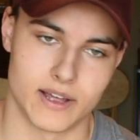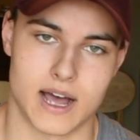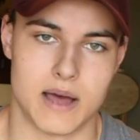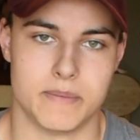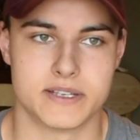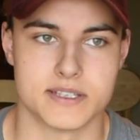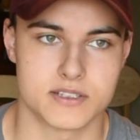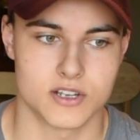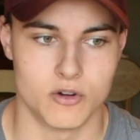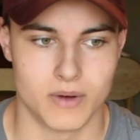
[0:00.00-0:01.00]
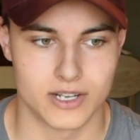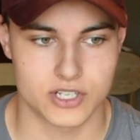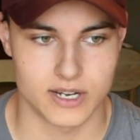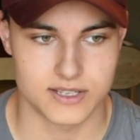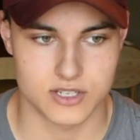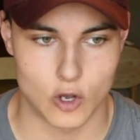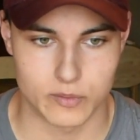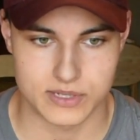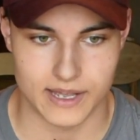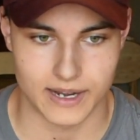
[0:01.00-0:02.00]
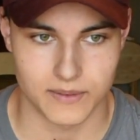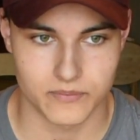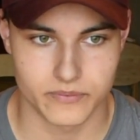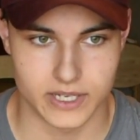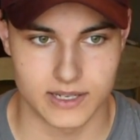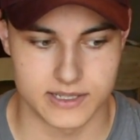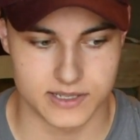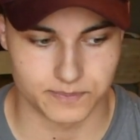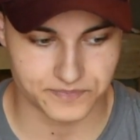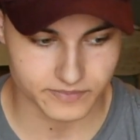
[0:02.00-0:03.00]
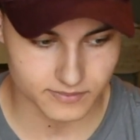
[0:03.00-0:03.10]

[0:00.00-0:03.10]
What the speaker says: Like, I miss it so much, and it's so upsetting, because